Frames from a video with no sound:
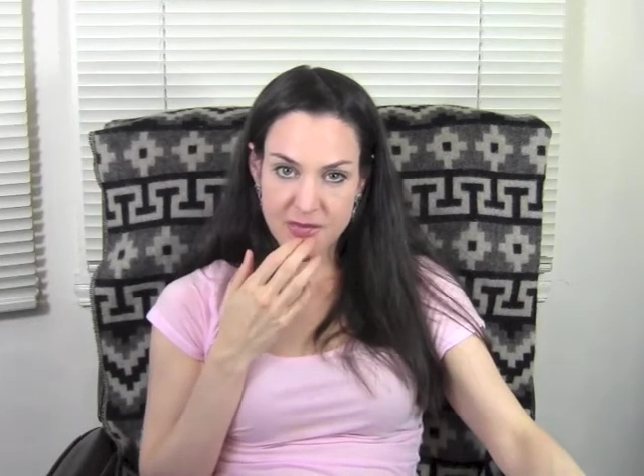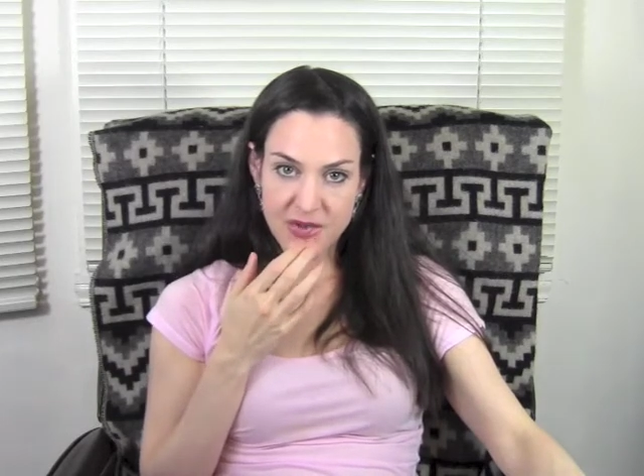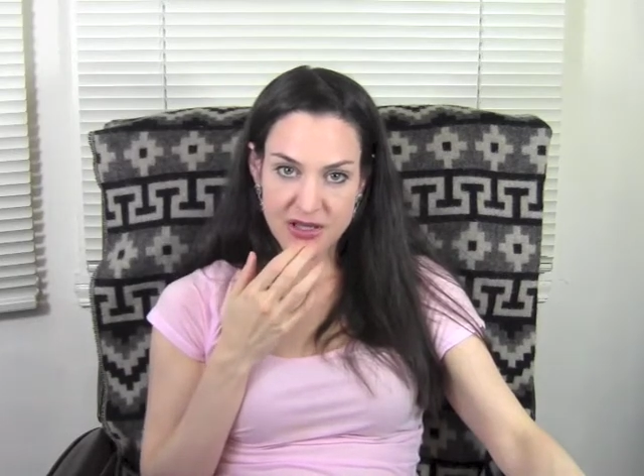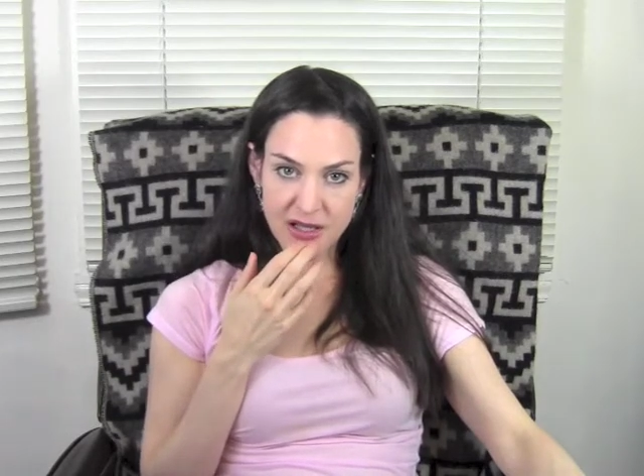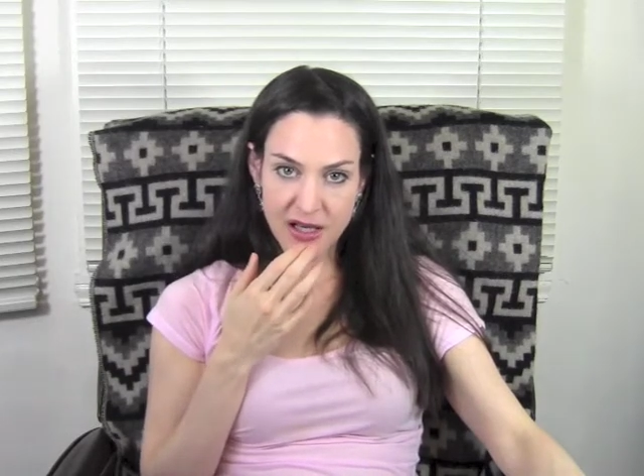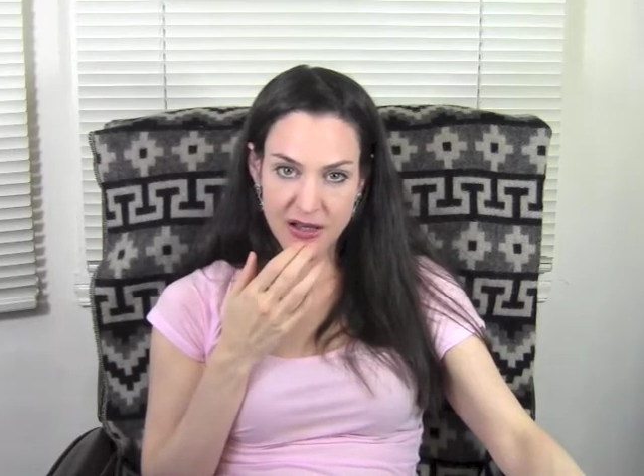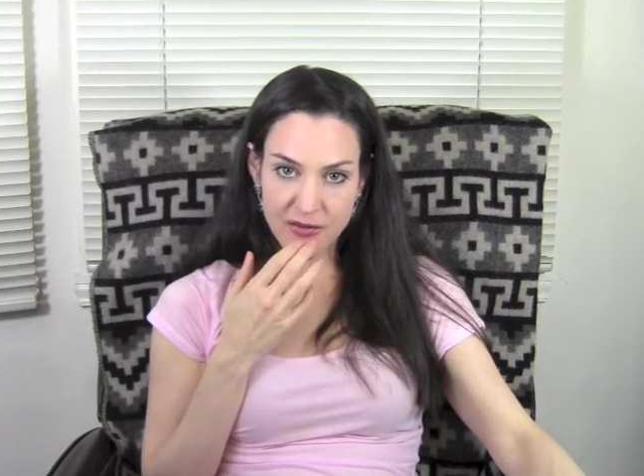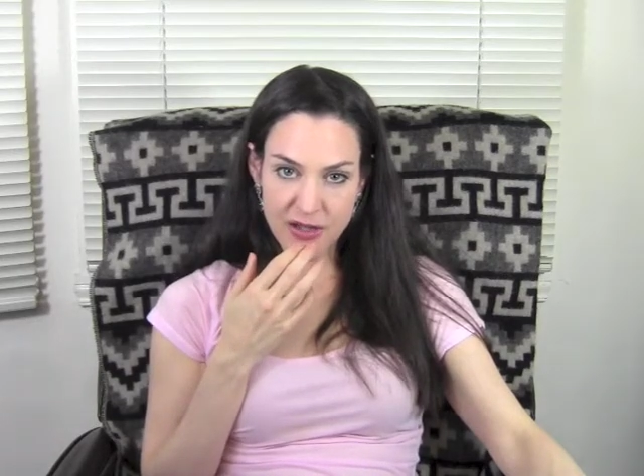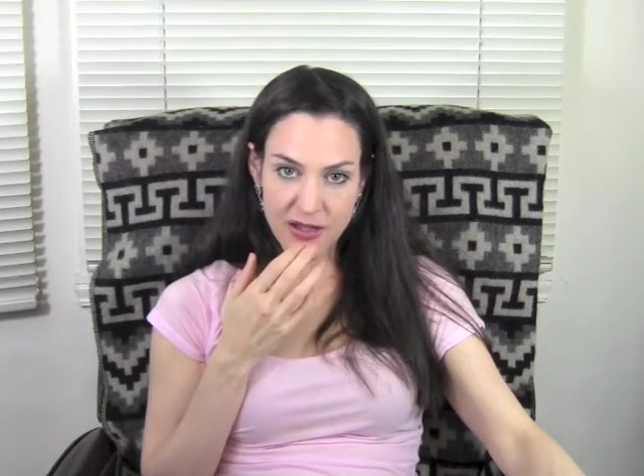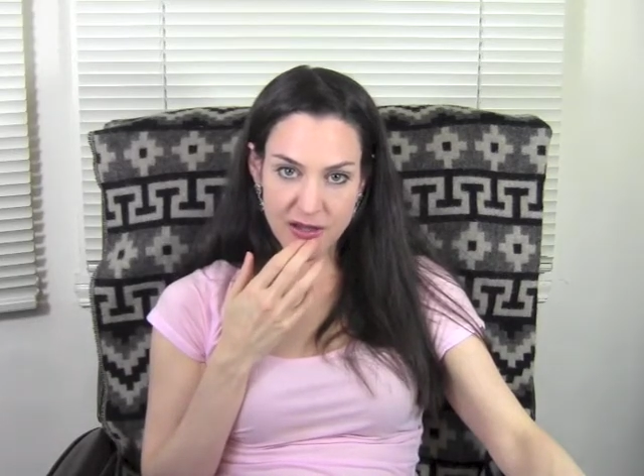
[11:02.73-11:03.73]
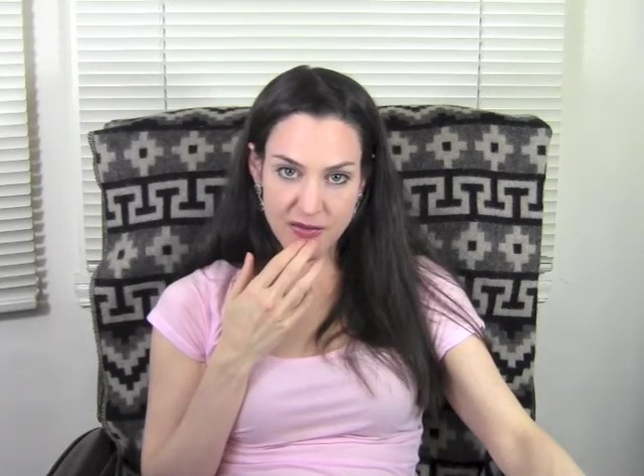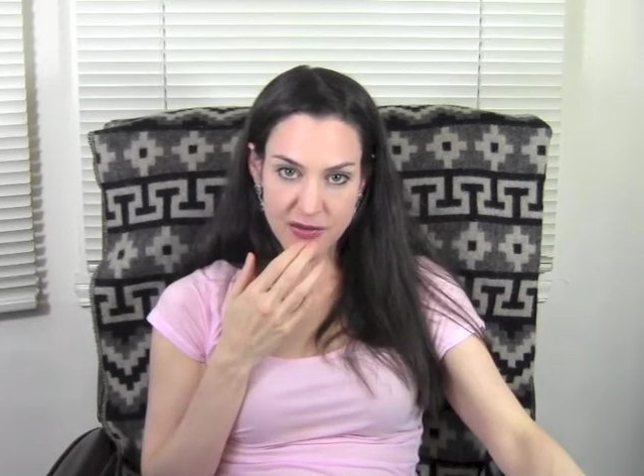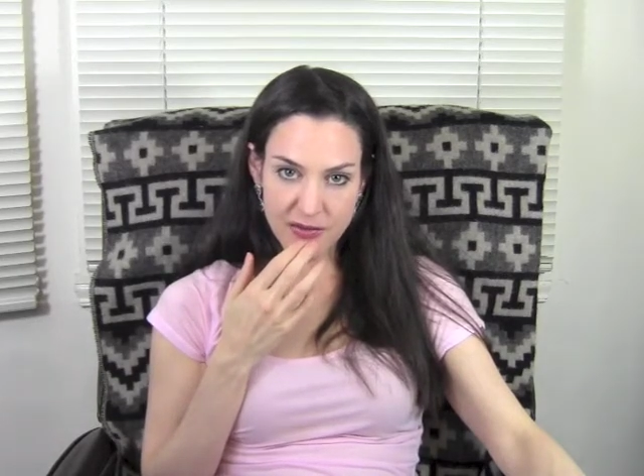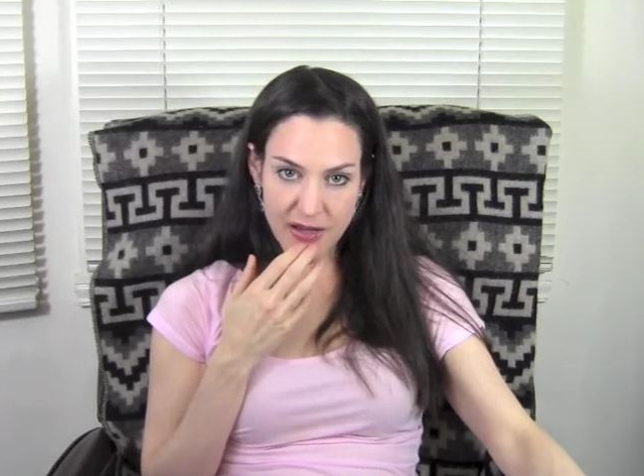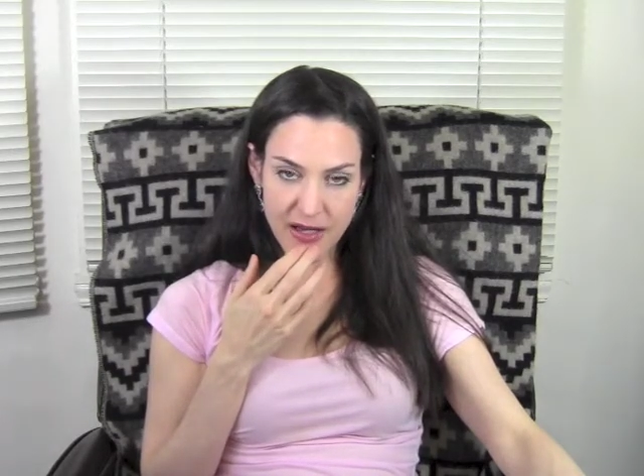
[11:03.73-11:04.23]
which gave the gift
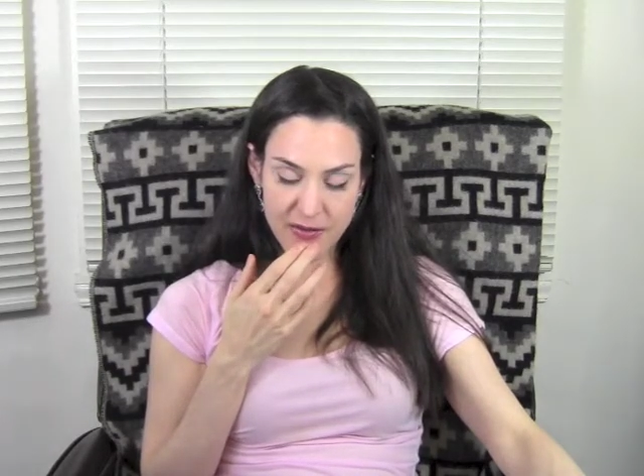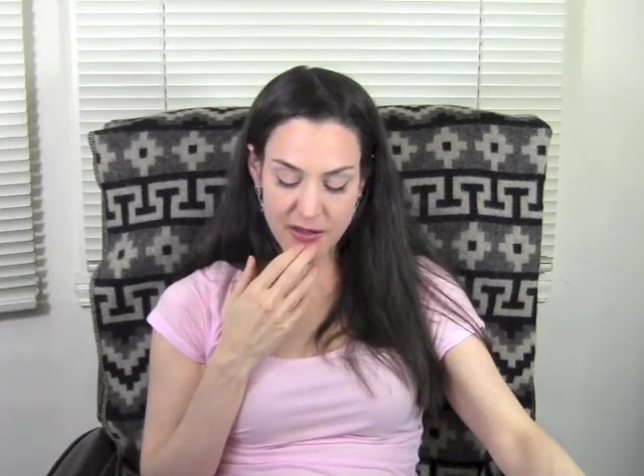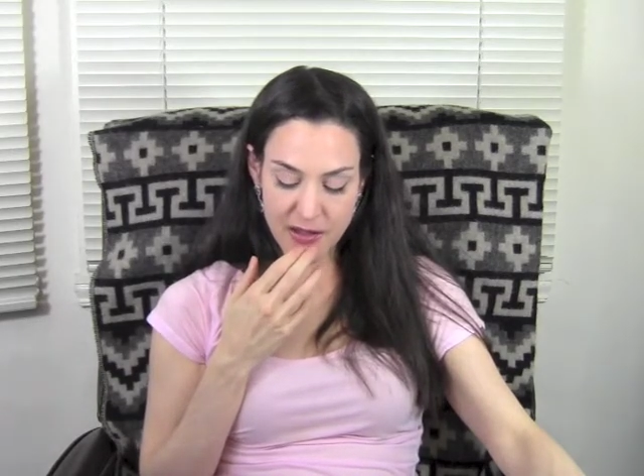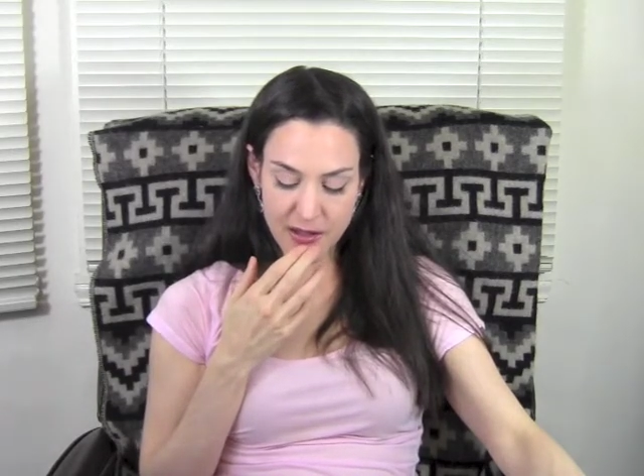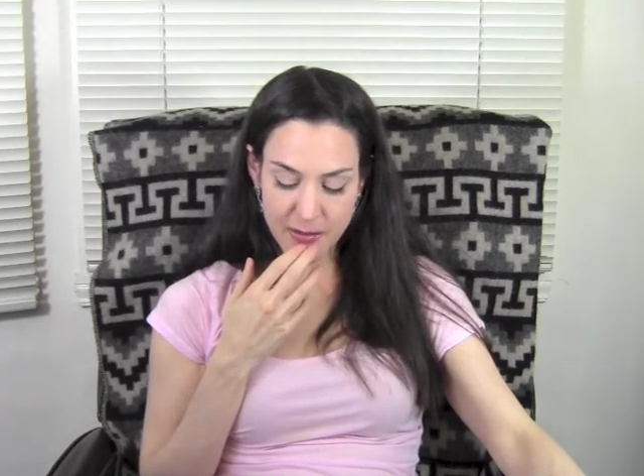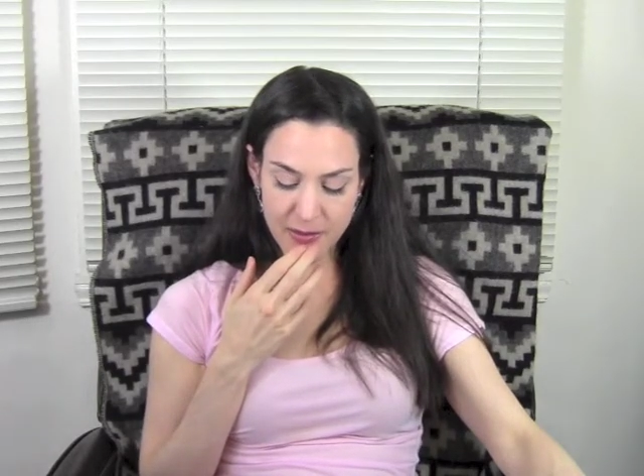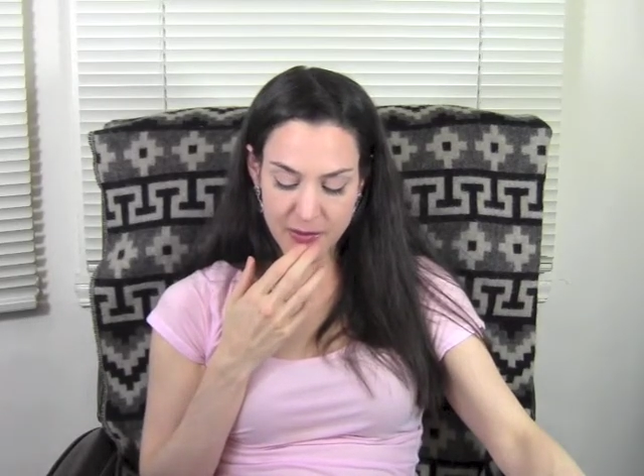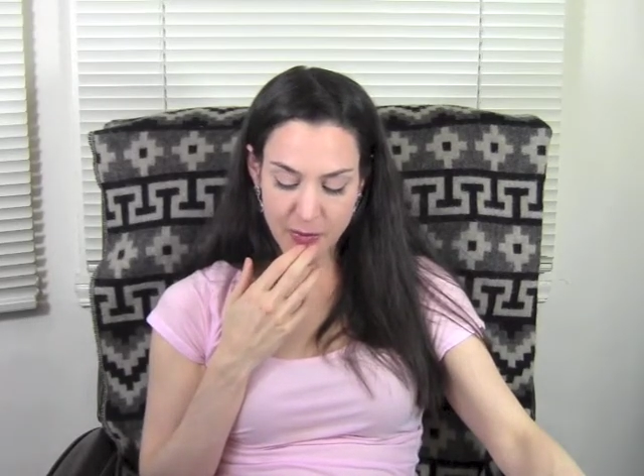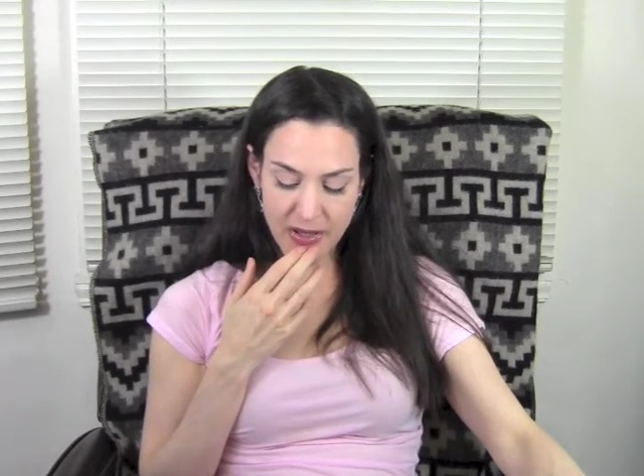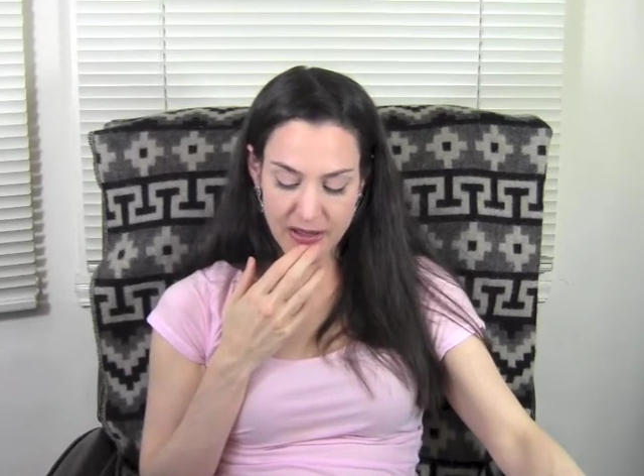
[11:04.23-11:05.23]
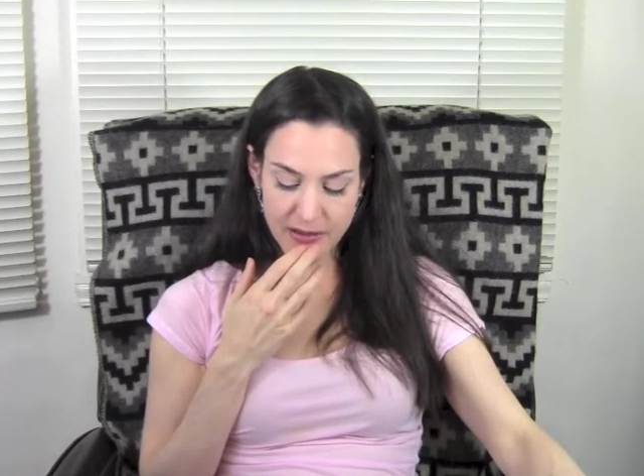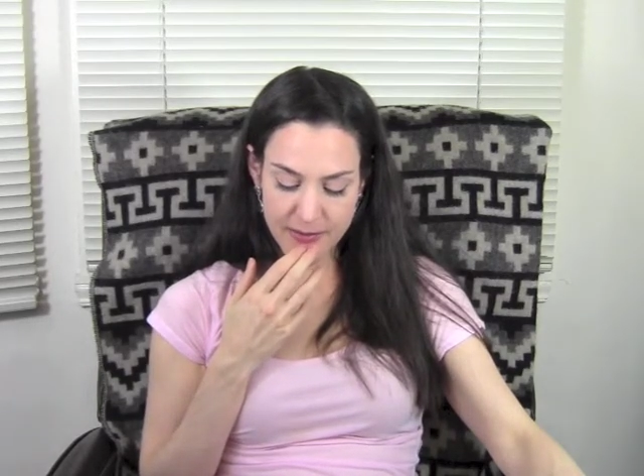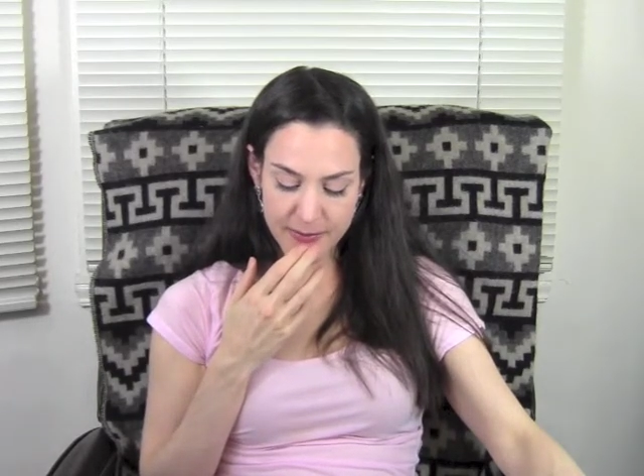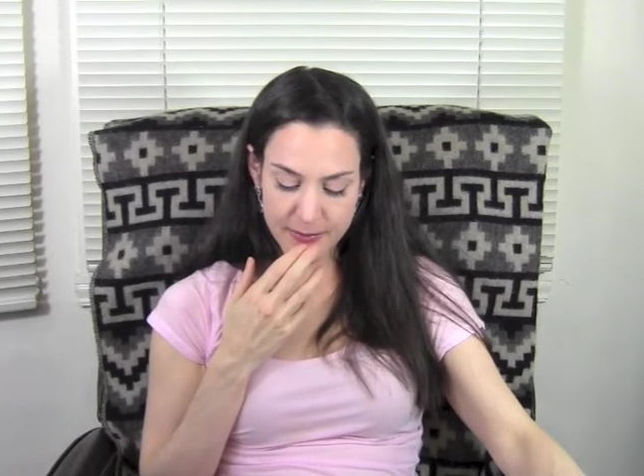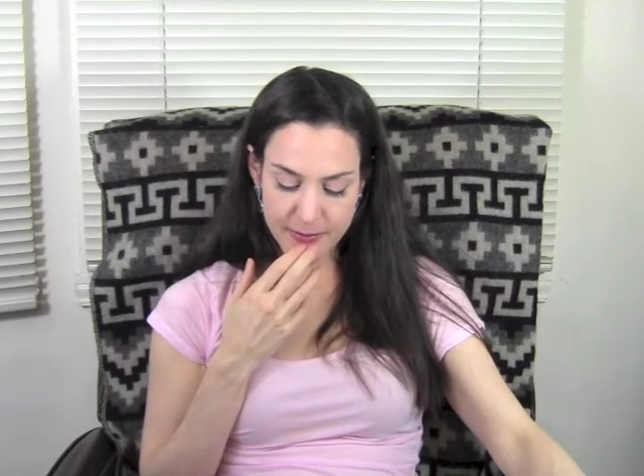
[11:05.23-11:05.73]
of life to Him as well.